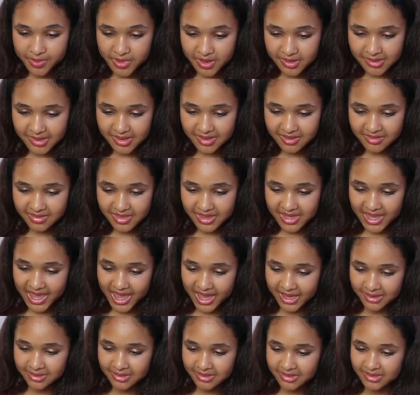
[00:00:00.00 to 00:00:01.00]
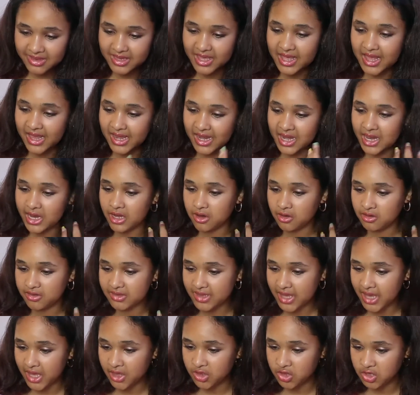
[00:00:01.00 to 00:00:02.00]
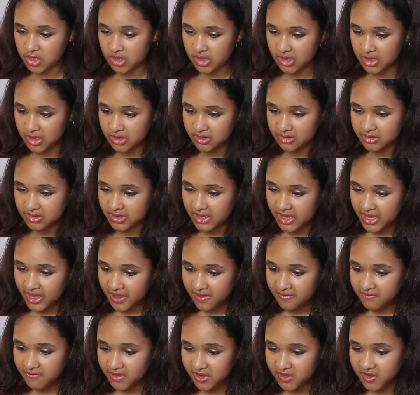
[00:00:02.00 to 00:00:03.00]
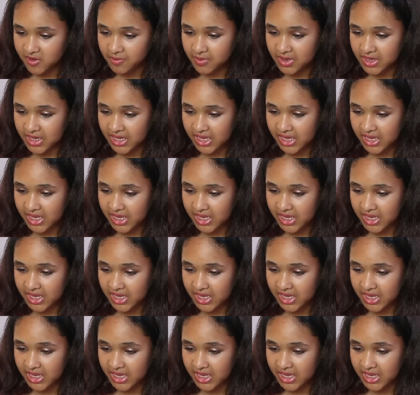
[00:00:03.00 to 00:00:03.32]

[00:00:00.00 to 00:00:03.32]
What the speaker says: this is the NCLA Los Angeles Vitamin